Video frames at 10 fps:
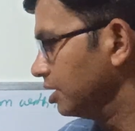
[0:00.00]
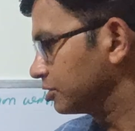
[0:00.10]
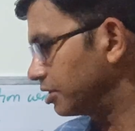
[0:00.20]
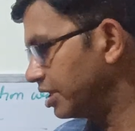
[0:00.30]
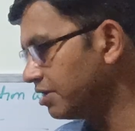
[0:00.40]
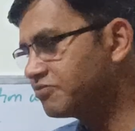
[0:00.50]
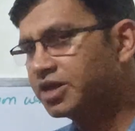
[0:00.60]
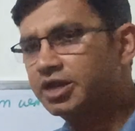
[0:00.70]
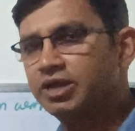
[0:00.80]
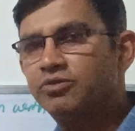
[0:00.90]
So if
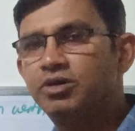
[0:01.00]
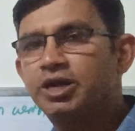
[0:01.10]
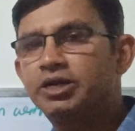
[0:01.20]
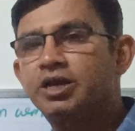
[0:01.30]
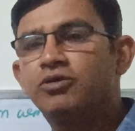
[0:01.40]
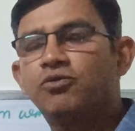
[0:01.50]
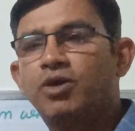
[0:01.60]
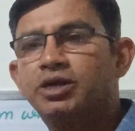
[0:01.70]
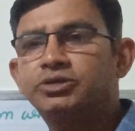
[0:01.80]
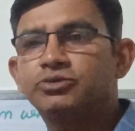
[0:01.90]
the regulator
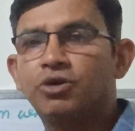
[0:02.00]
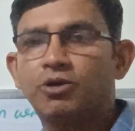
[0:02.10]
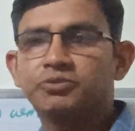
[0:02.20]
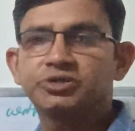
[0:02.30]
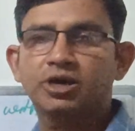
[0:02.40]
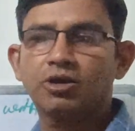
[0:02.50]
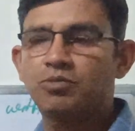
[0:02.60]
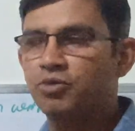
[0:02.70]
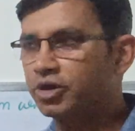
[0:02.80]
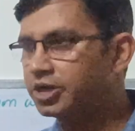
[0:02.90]
wants to observe or
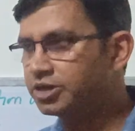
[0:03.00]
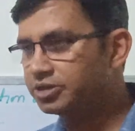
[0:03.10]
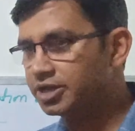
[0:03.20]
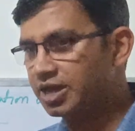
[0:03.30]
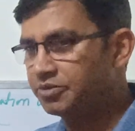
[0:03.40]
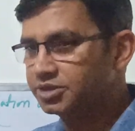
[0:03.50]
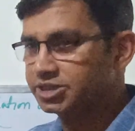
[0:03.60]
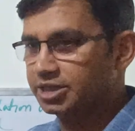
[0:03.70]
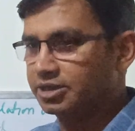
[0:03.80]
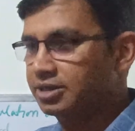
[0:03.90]
monitor the
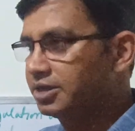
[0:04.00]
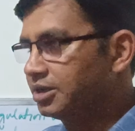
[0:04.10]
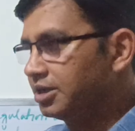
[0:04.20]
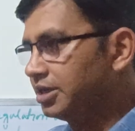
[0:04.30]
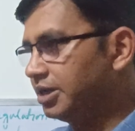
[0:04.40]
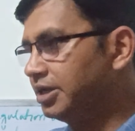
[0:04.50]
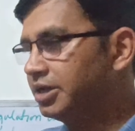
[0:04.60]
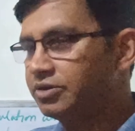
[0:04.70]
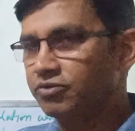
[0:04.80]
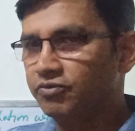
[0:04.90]
emission,
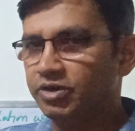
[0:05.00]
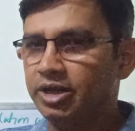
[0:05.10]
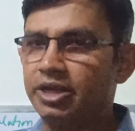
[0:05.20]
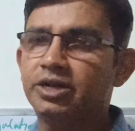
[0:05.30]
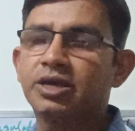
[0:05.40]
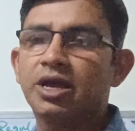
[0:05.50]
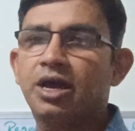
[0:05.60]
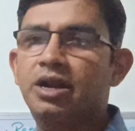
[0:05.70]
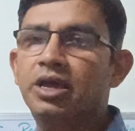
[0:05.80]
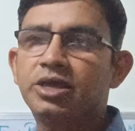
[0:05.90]
it will
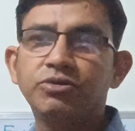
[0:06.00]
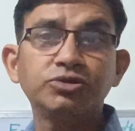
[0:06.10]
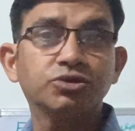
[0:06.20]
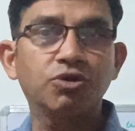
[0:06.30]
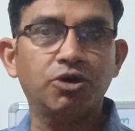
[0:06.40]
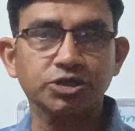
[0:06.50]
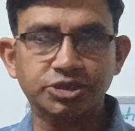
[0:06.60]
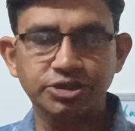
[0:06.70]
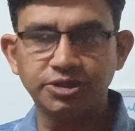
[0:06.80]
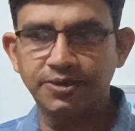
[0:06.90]
incur a huge
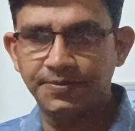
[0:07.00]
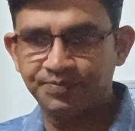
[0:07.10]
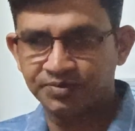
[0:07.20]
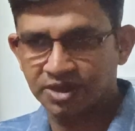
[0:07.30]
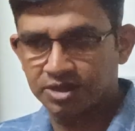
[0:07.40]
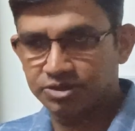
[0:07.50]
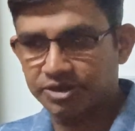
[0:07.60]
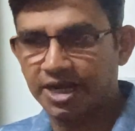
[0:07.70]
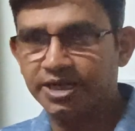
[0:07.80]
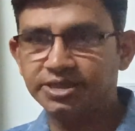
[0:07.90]
cost. So
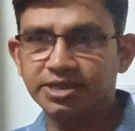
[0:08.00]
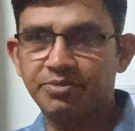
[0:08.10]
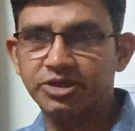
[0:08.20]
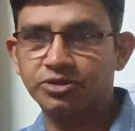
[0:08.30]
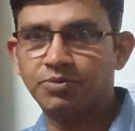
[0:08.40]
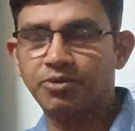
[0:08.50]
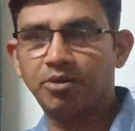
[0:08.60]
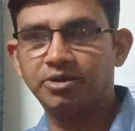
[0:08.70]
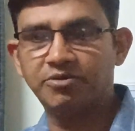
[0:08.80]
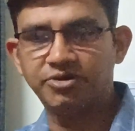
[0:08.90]
that is the major
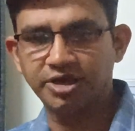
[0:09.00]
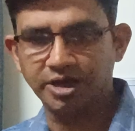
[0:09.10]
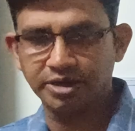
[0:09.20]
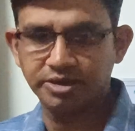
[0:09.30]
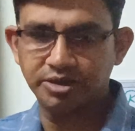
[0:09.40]
problem here.